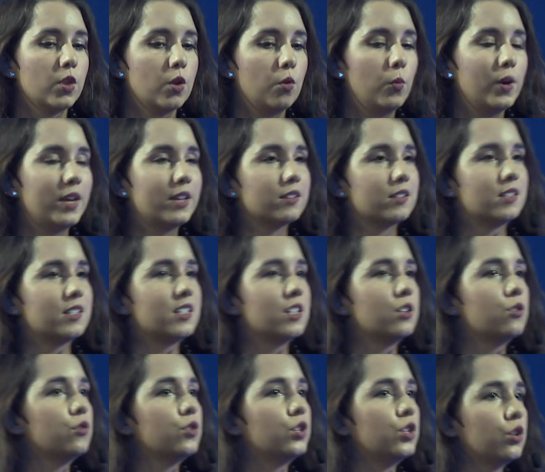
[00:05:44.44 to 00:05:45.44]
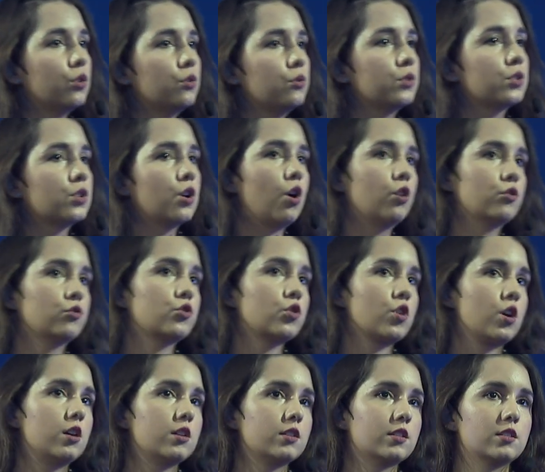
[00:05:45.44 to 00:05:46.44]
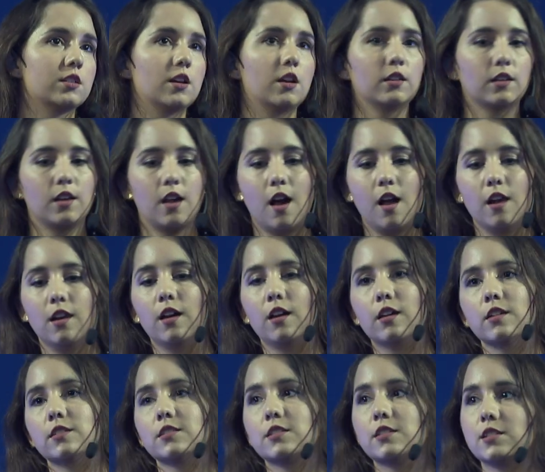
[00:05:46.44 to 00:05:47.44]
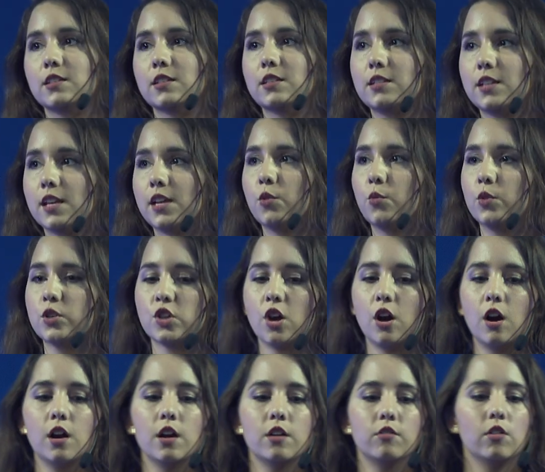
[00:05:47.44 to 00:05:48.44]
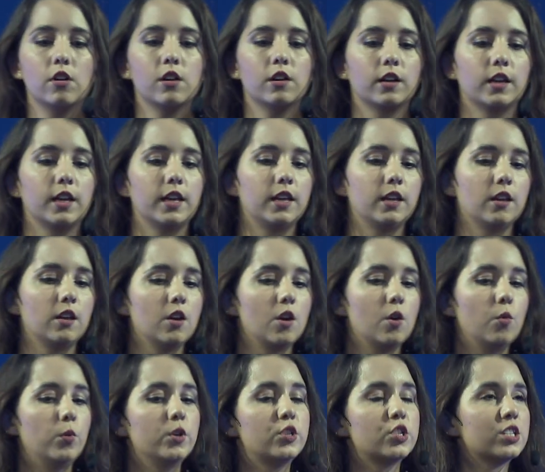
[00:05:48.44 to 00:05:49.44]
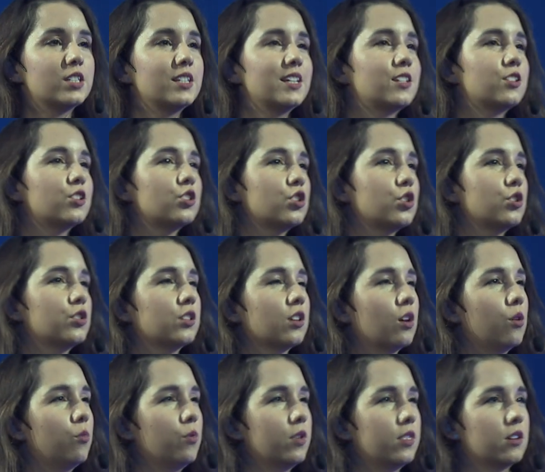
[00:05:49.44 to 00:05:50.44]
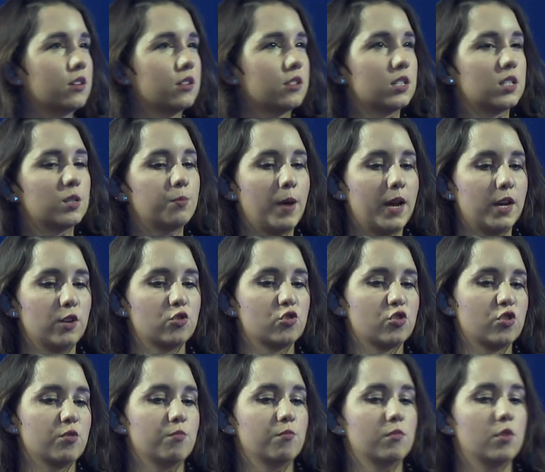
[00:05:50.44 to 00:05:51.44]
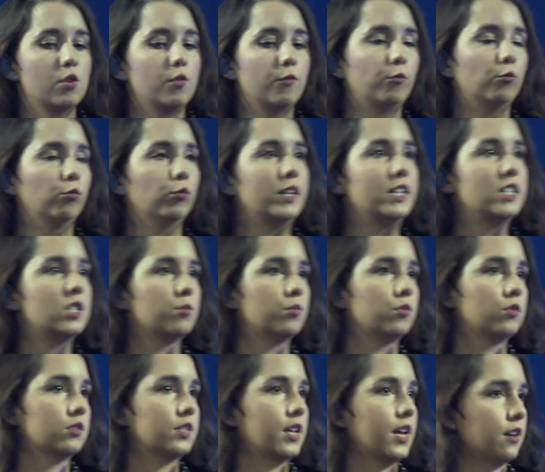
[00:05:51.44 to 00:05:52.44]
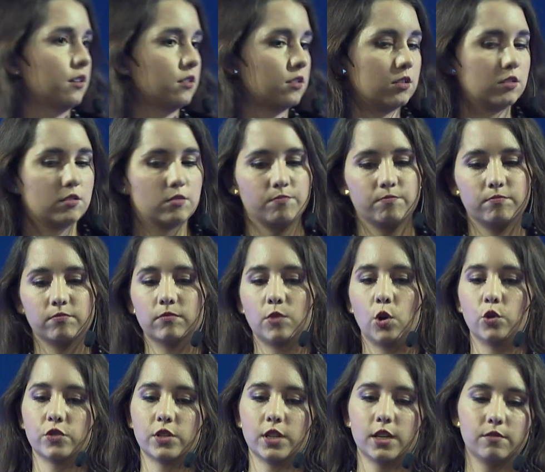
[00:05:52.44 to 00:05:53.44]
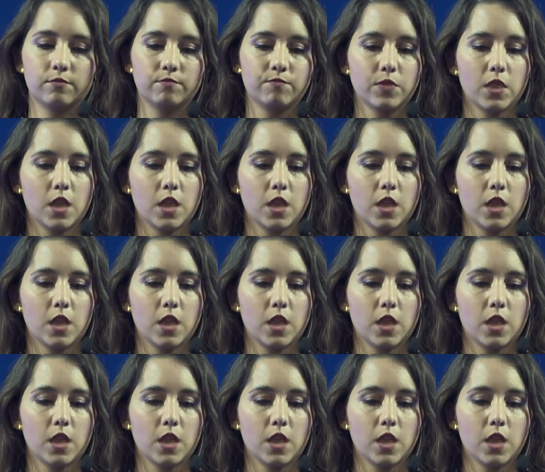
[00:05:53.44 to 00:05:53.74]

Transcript: We can still use contrast and color to distinguish hierarchy. We just need to do so within a spectrum of readable text content.